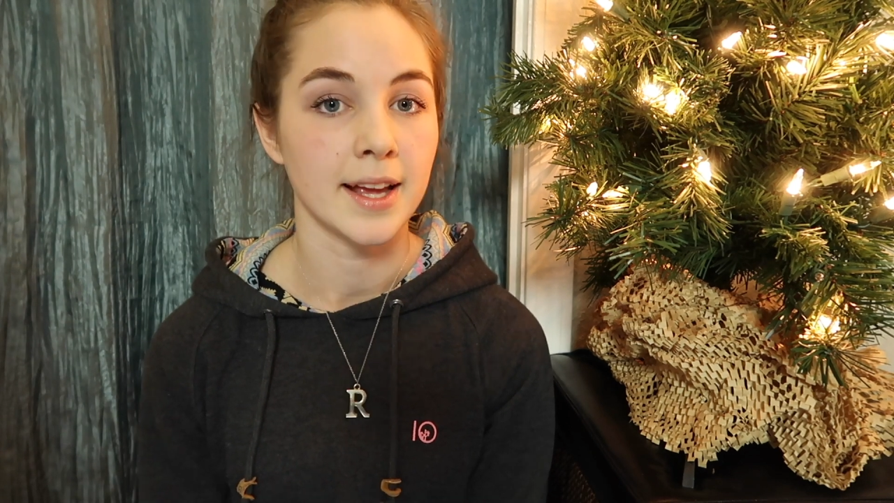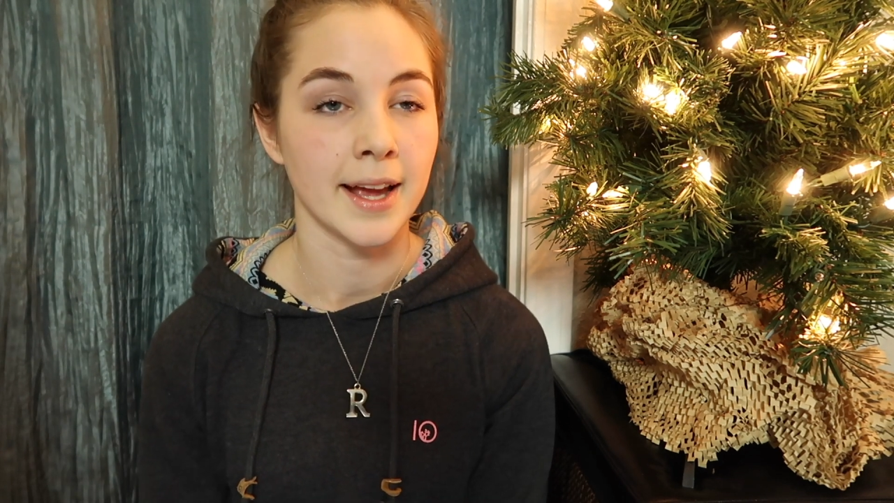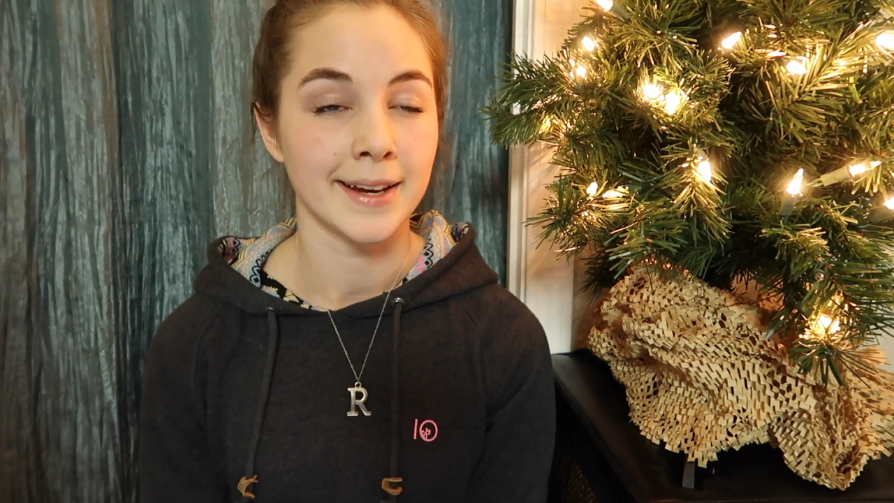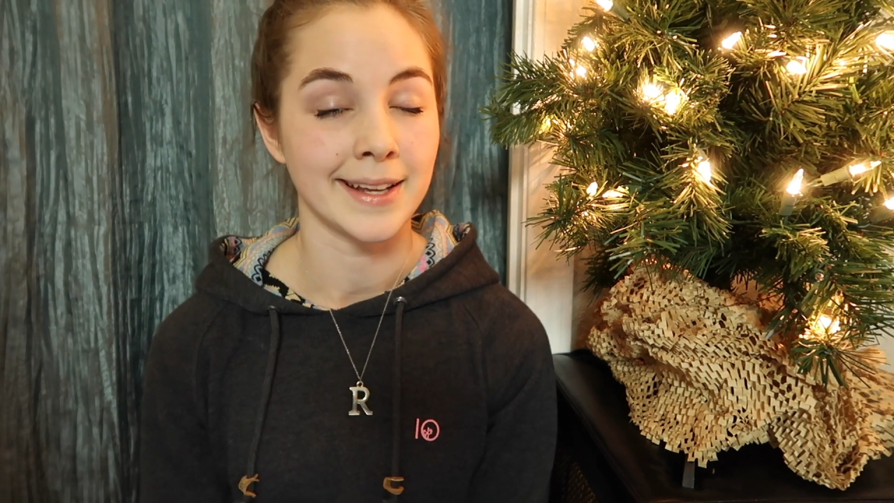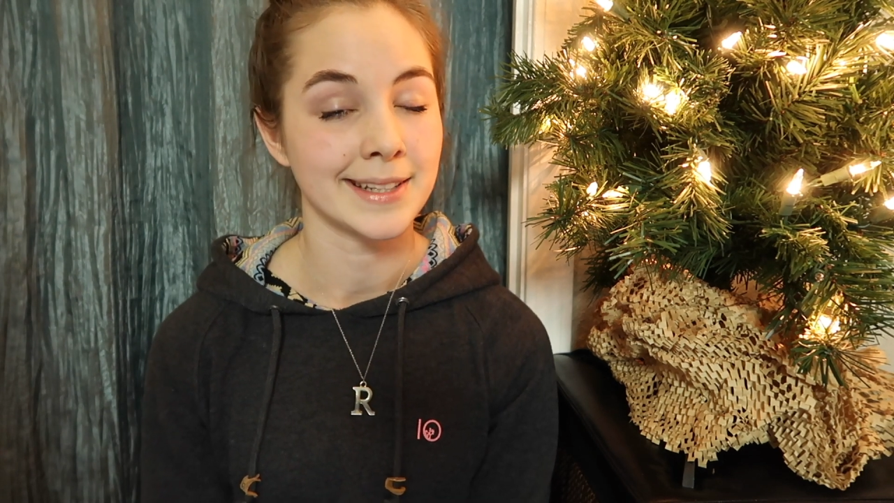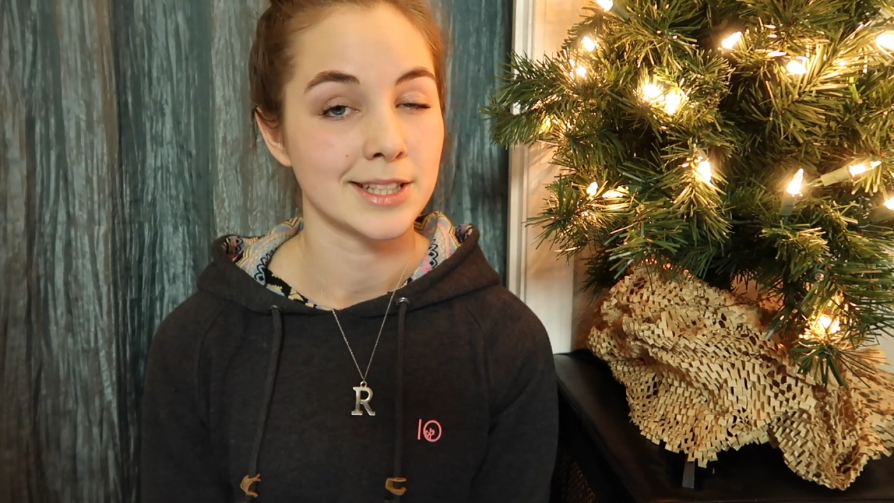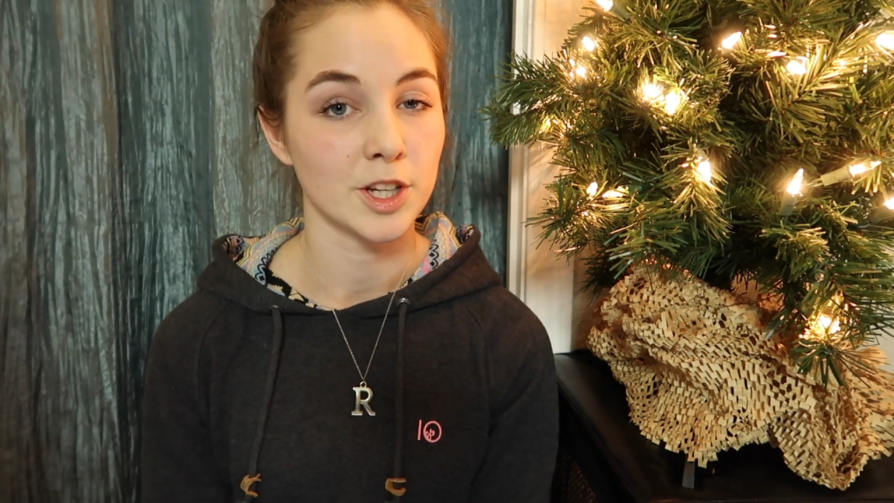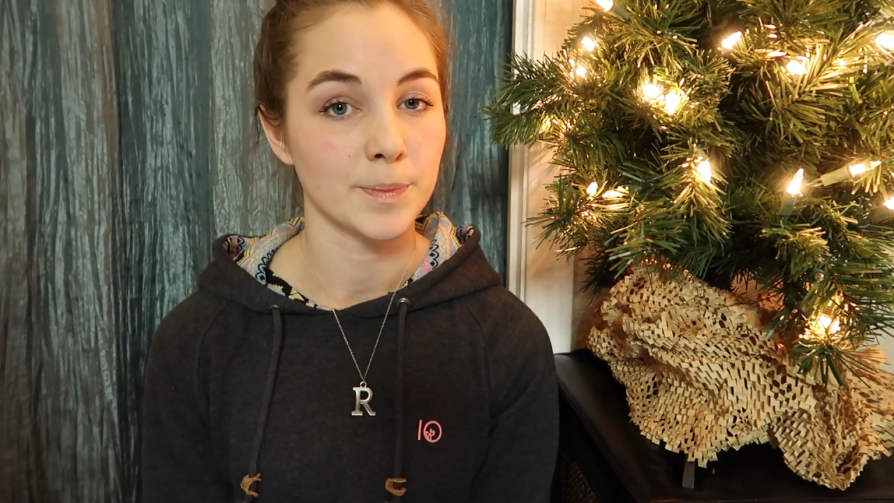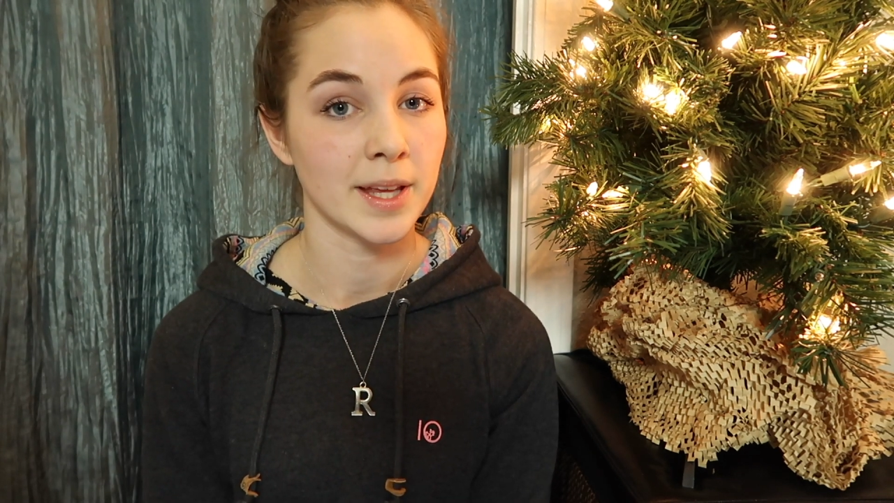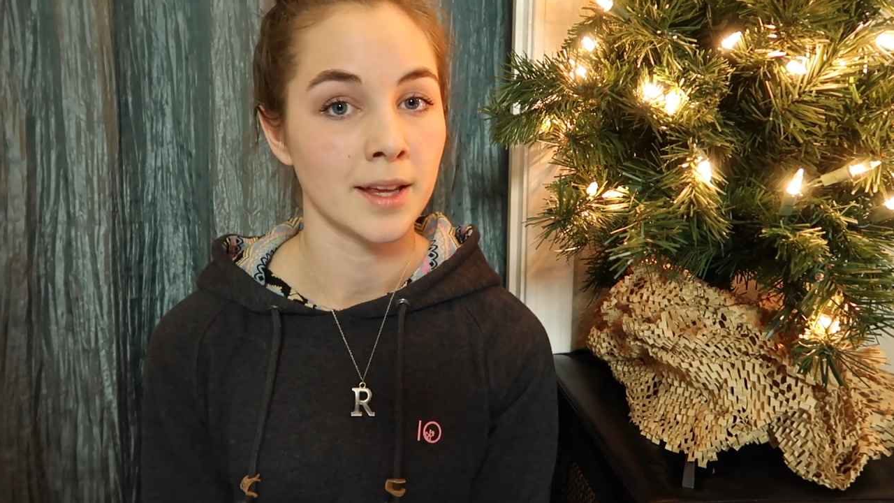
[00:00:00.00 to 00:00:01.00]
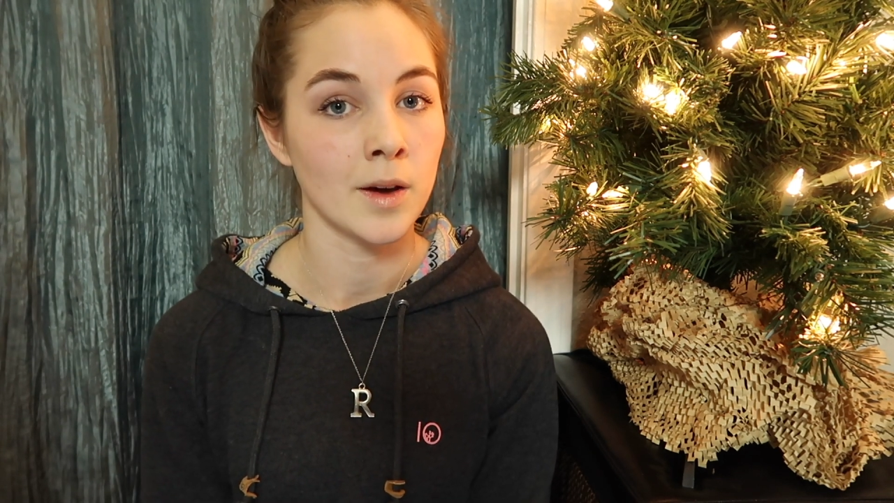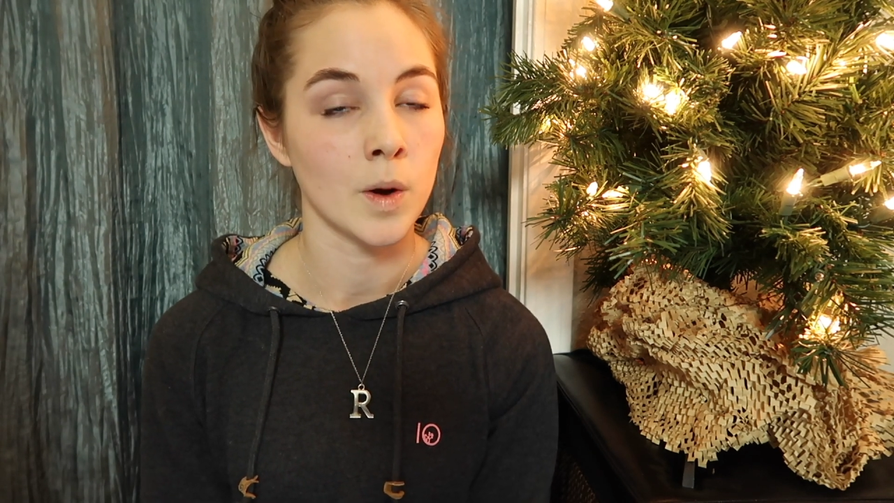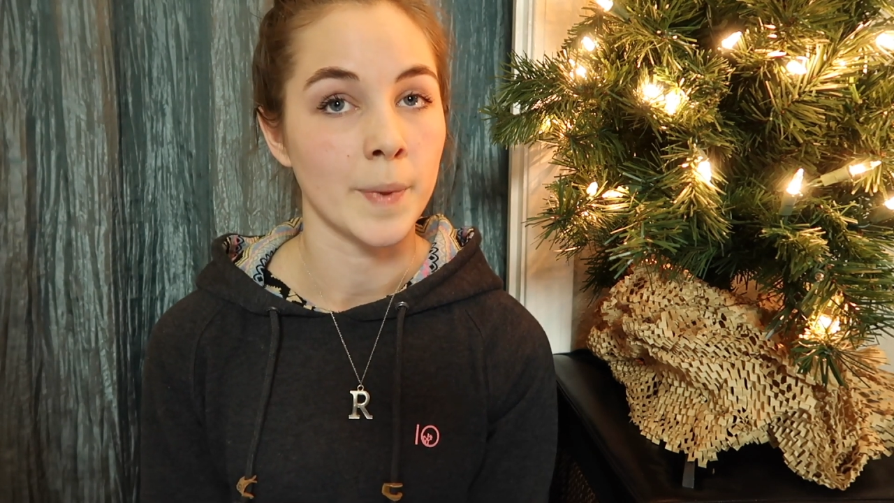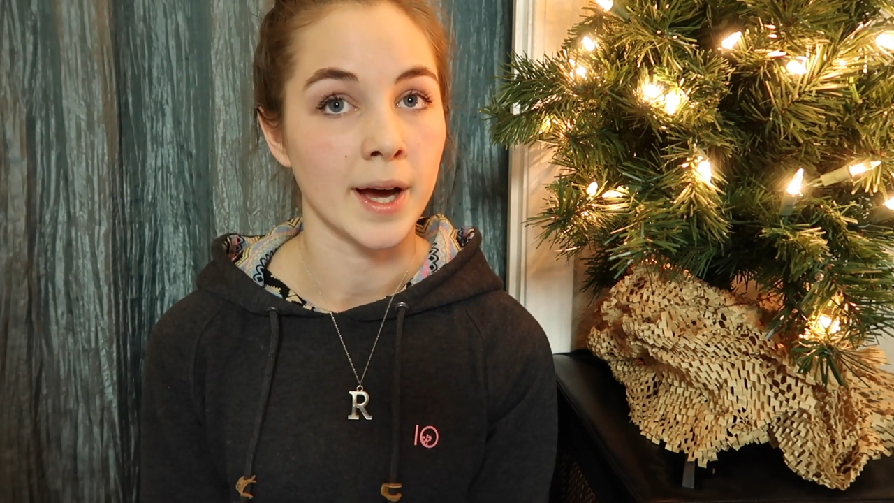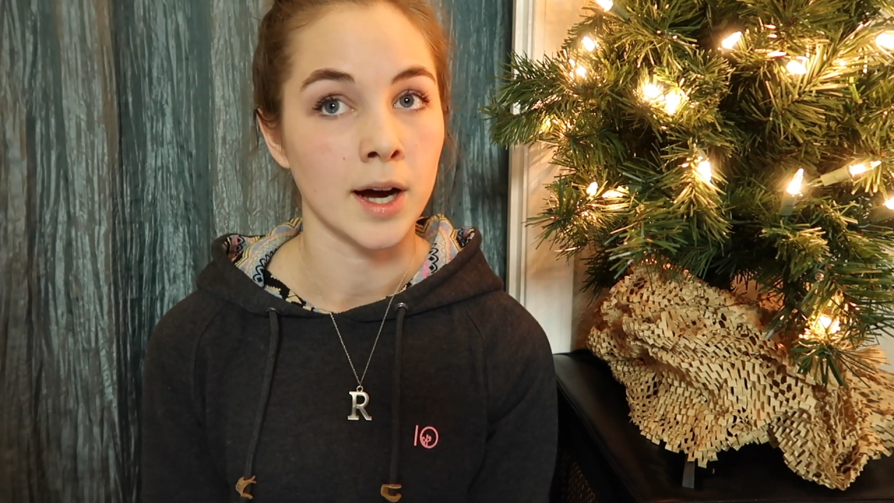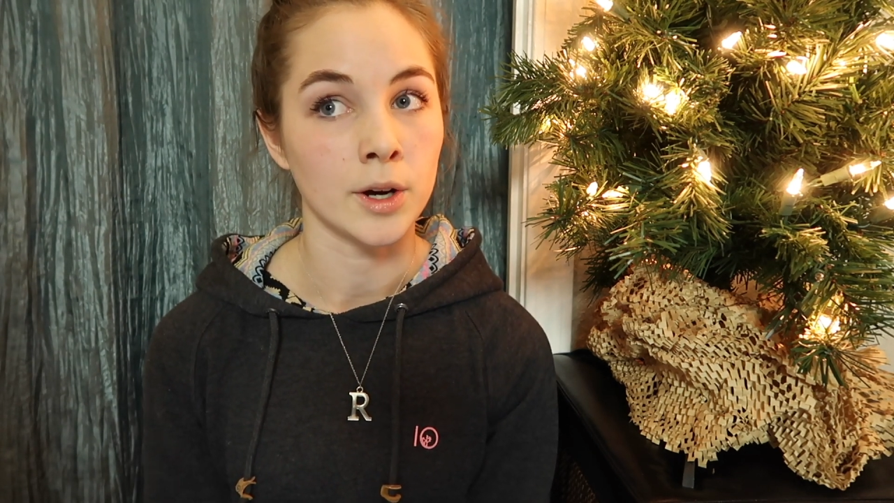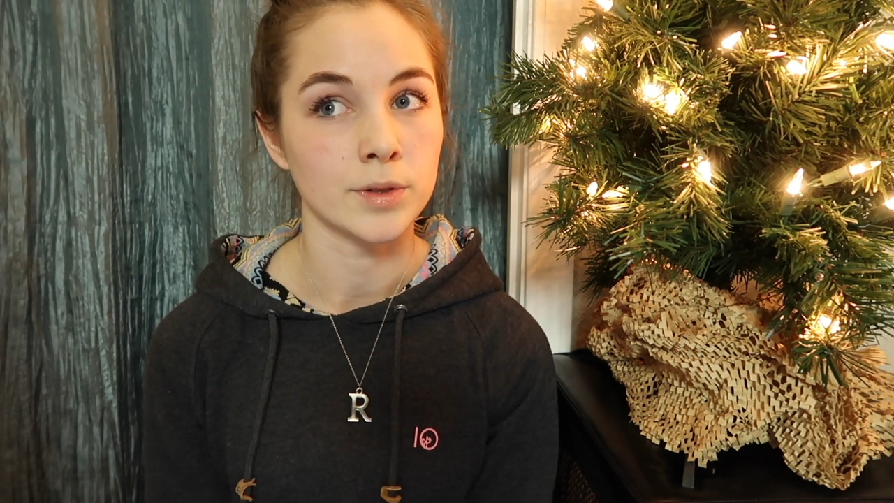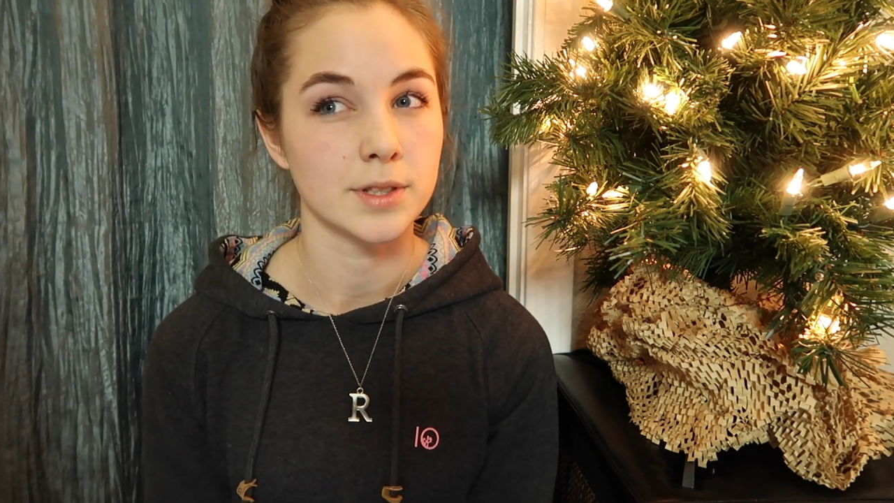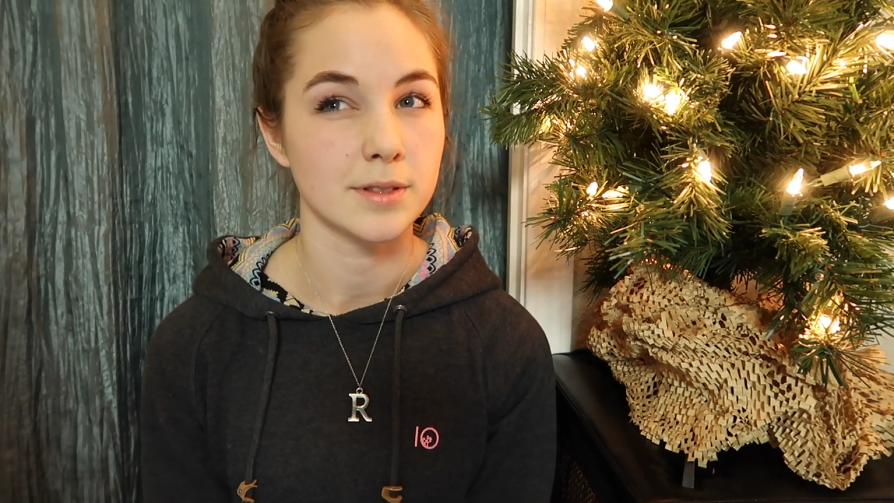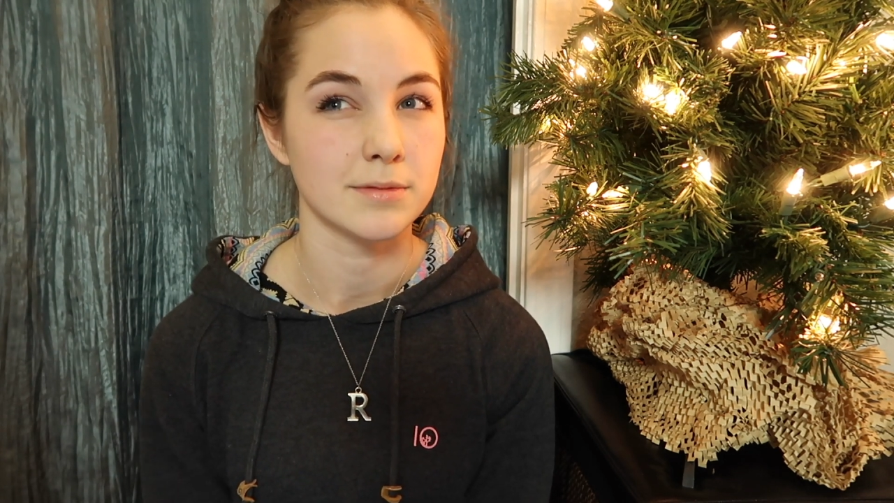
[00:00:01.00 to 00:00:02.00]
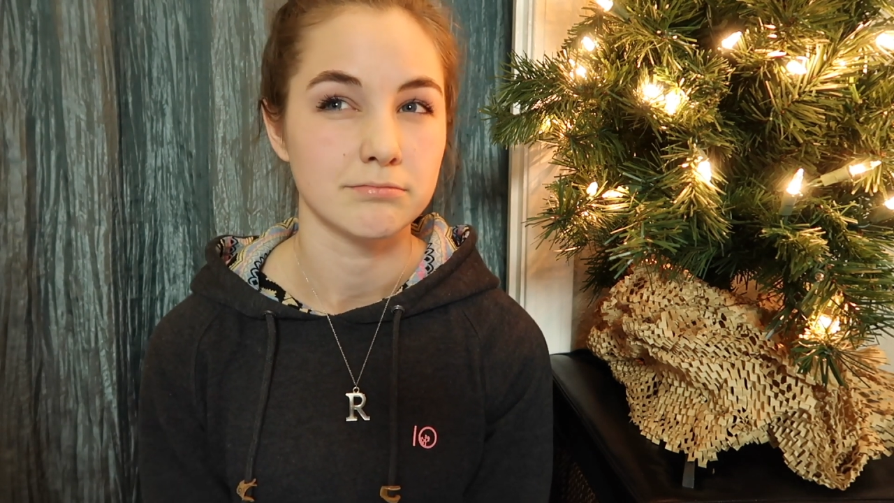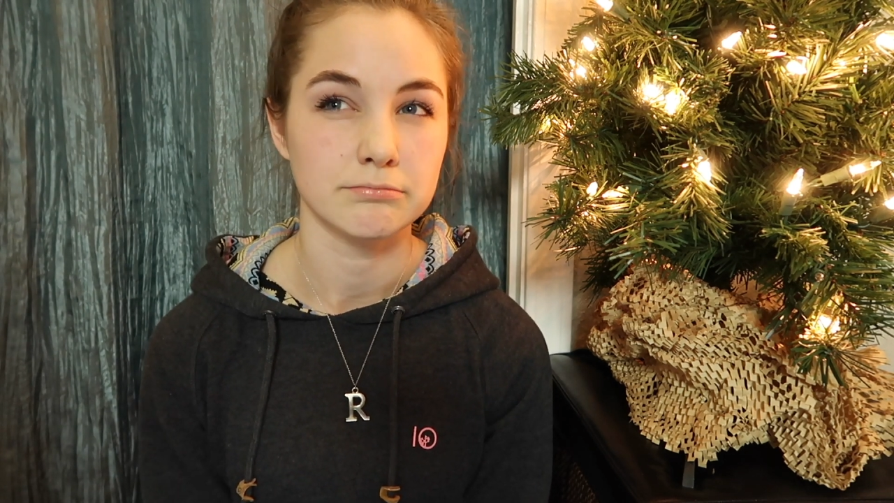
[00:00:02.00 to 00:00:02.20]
And it took me about